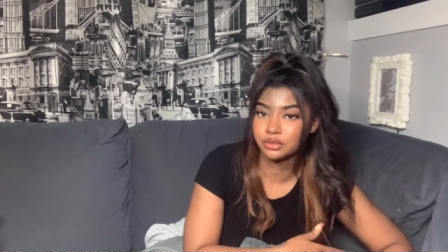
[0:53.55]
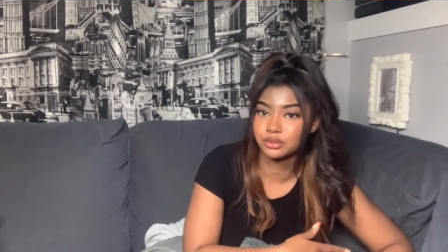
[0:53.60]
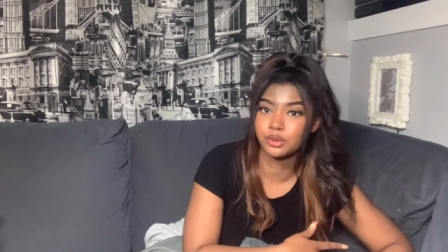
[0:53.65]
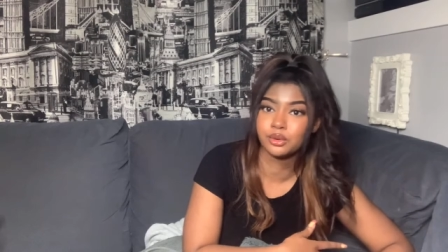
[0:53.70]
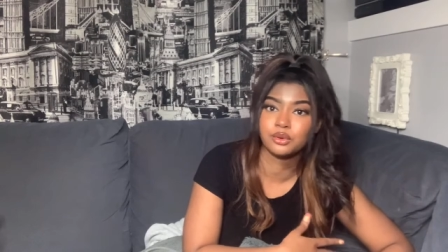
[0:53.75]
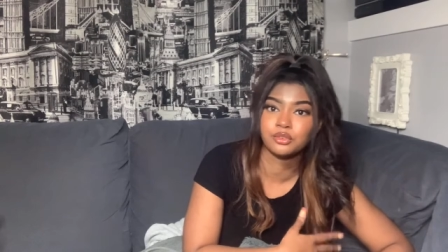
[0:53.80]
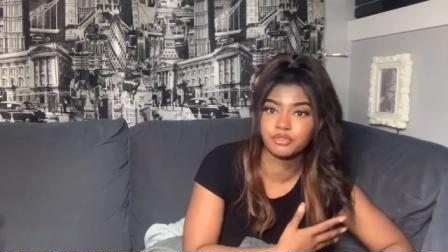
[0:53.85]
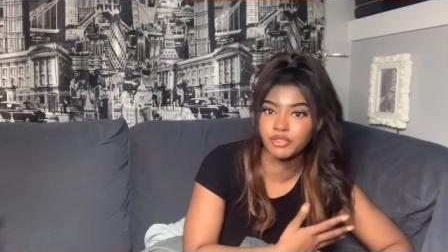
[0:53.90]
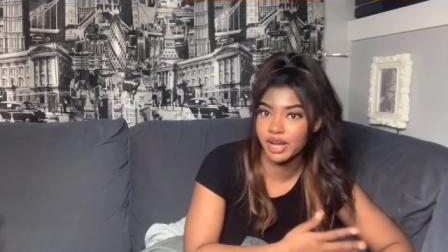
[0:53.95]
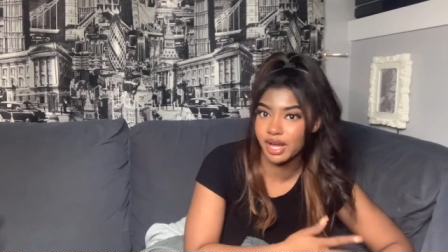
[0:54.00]
the
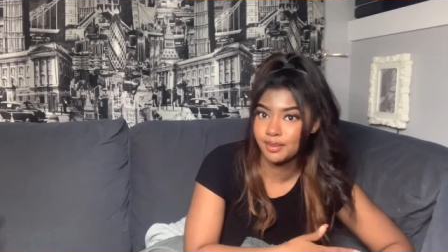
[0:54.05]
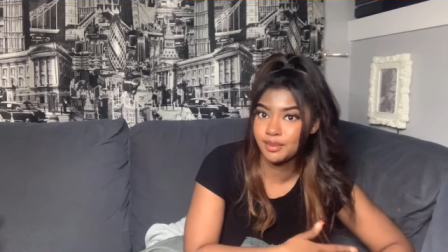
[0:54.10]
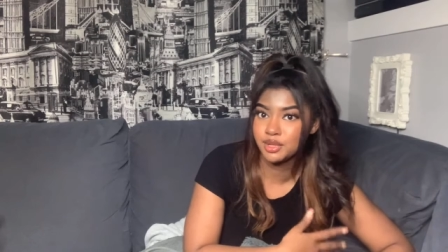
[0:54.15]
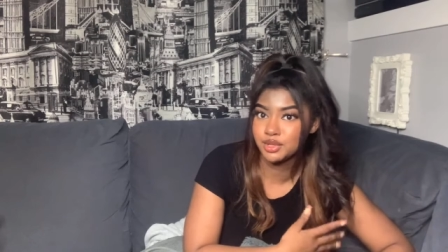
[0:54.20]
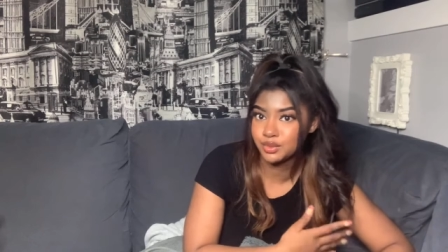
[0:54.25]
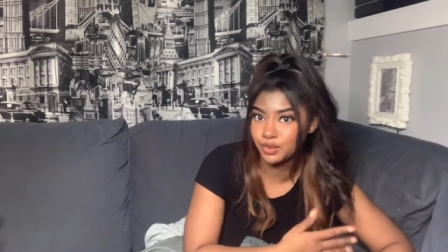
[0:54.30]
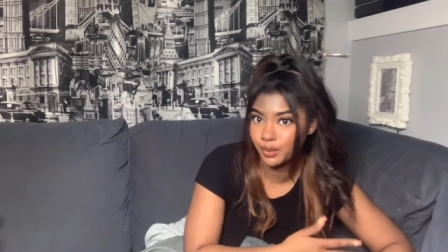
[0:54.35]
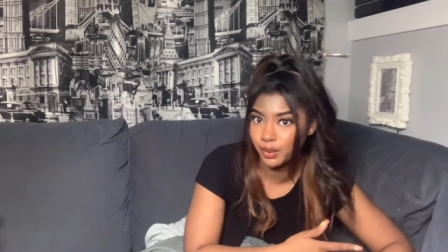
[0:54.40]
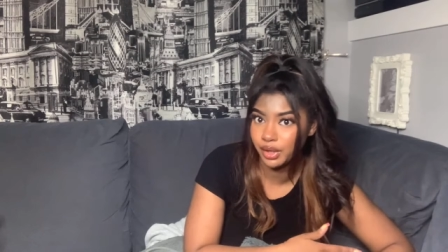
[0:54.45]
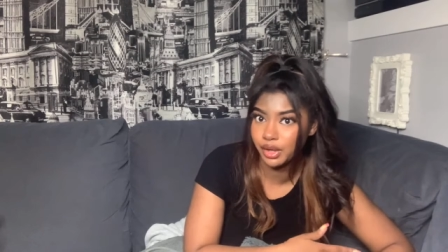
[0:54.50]
whole vibe
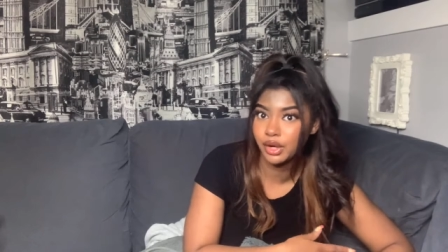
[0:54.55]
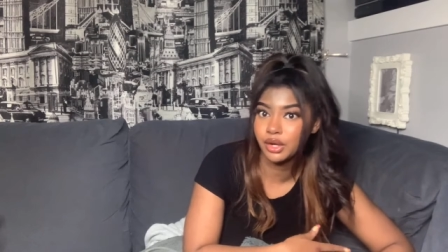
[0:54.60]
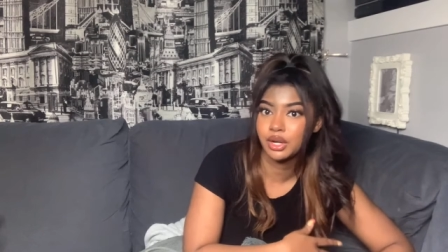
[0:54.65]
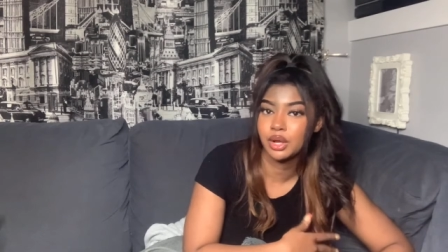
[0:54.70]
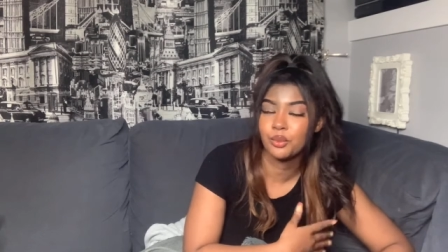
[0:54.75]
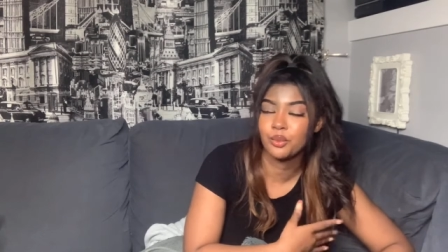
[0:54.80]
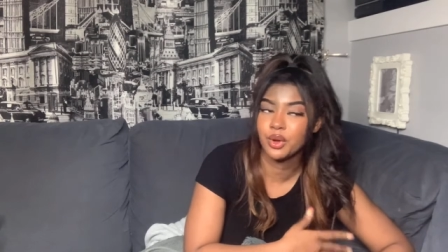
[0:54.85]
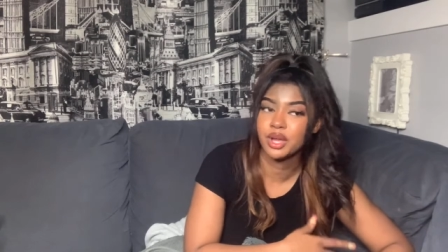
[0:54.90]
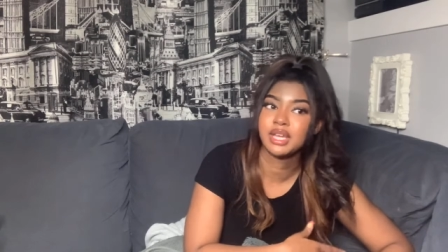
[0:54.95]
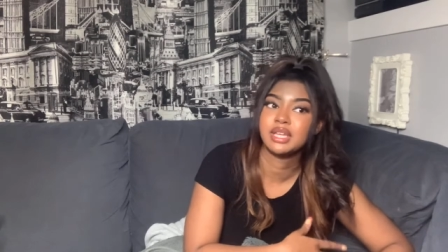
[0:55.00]
is weird,
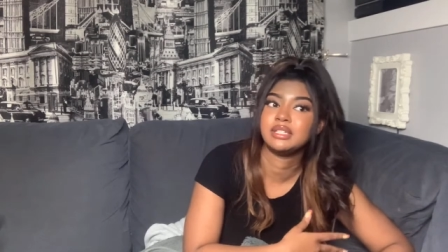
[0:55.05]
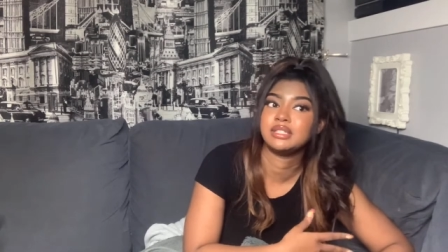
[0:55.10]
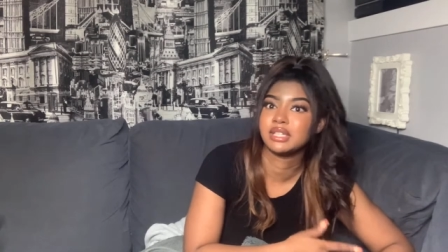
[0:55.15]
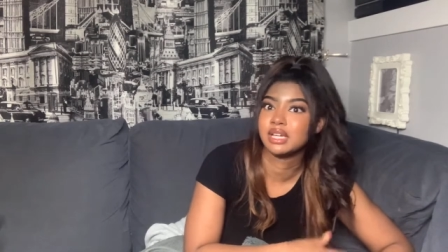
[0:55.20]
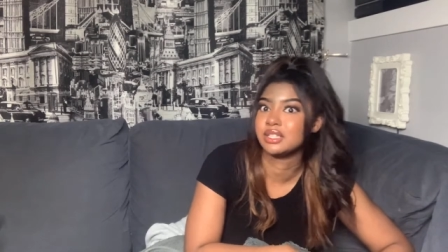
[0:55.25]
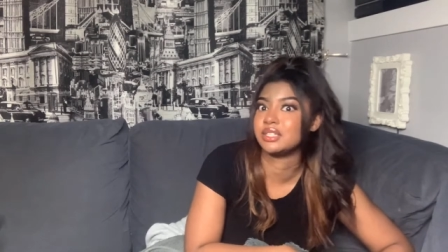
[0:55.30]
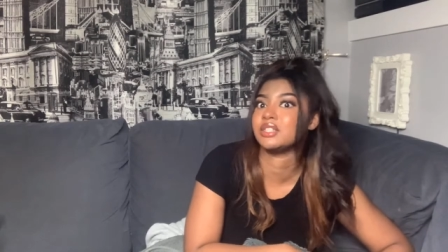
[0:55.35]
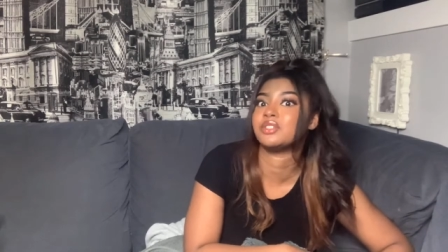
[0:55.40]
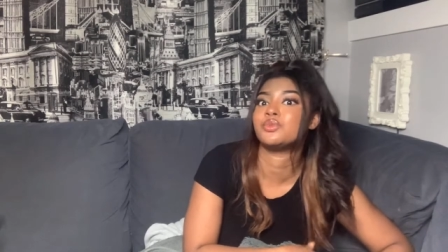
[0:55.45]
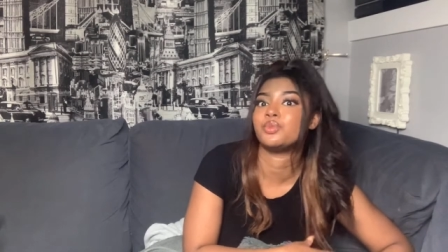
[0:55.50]
and what he
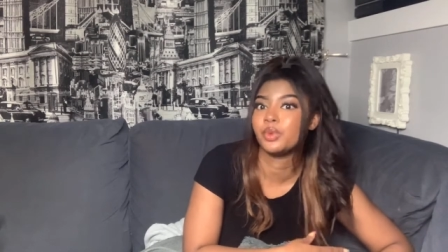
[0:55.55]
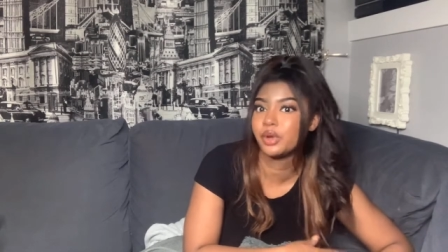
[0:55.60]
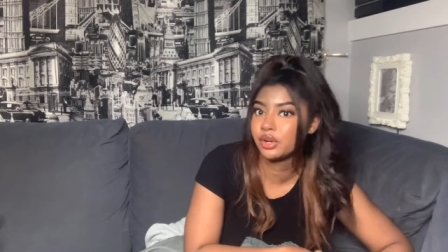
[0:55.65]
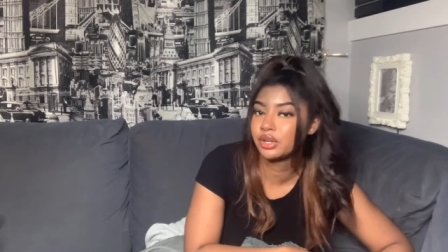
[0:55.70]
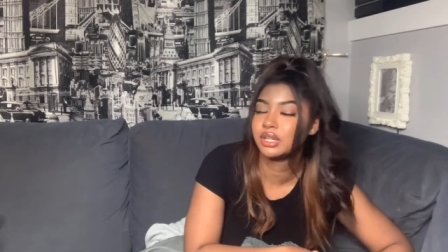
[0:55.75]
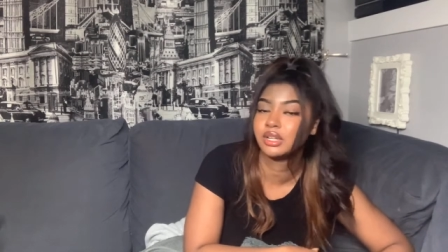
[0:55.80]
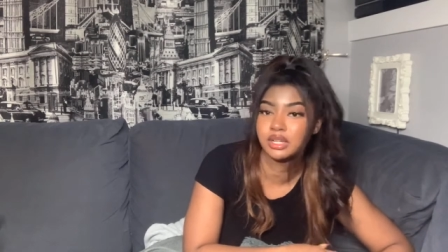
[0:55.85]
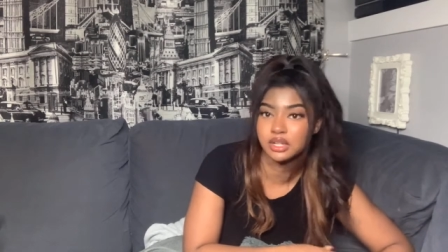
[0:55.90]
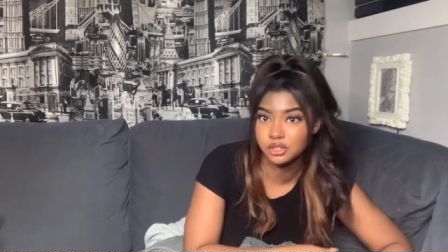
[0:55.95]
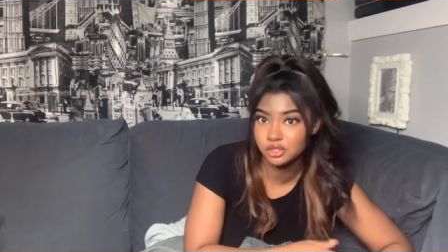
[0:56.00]
does is weird,
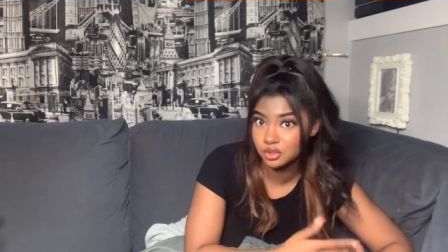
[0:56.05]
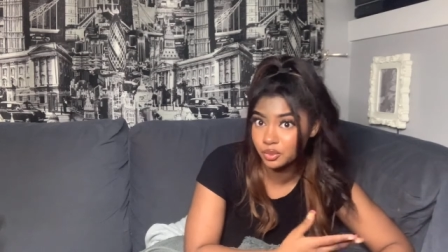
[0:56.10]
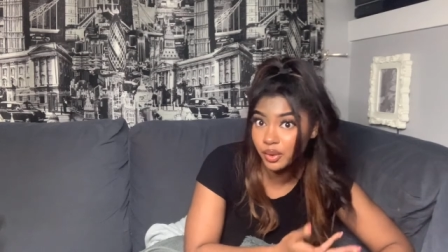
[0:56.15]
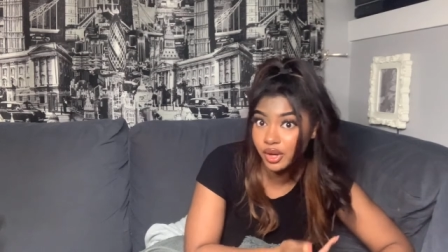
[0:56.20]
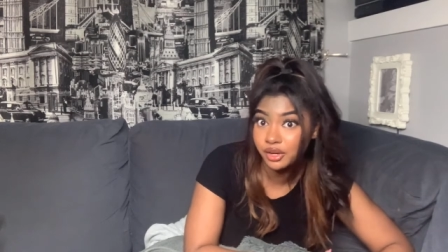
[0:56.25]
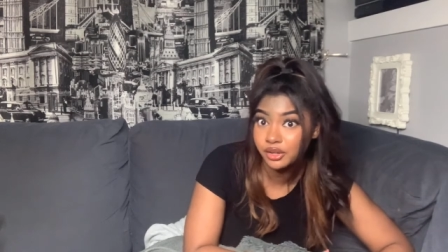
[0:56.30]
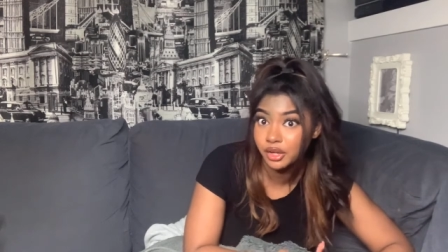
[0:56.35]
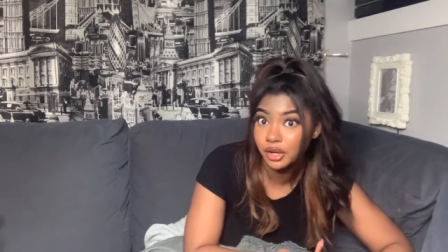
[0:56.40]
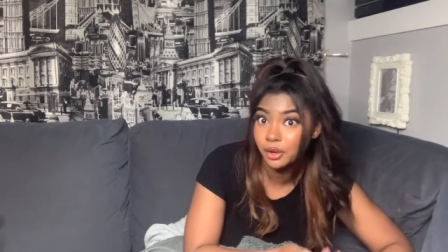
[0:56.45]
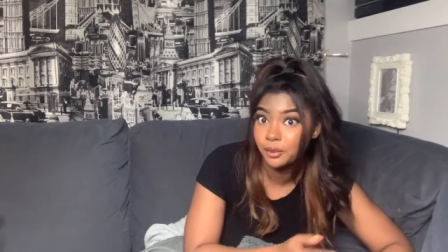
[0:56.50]
and he's a
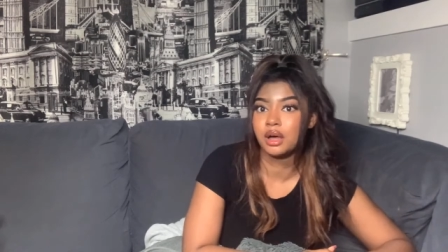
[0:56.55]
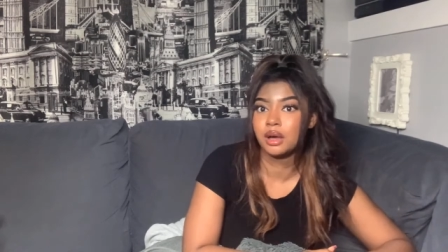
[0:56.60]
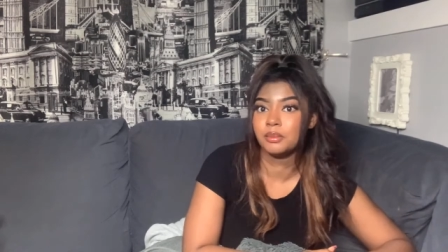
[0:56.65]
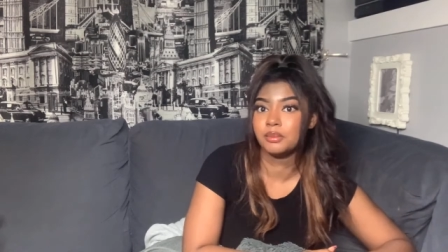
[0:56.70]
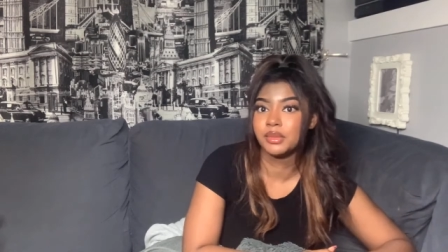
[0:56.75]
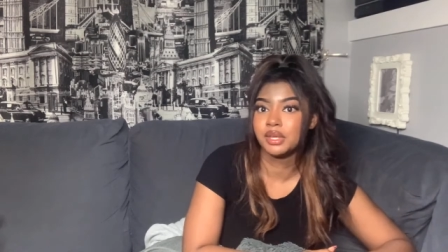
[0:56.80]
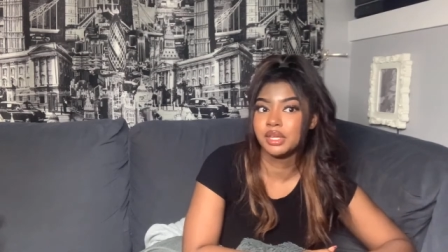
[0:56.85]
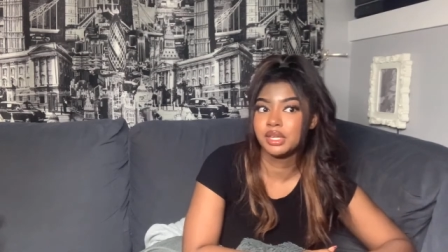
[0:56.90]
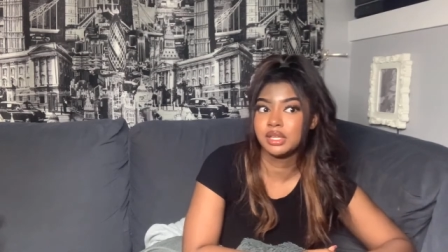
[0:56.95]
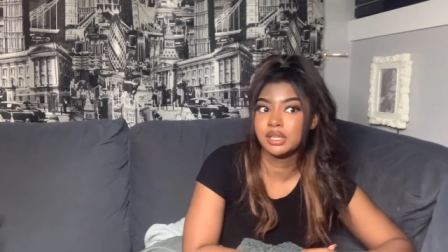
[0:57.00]
weirdo.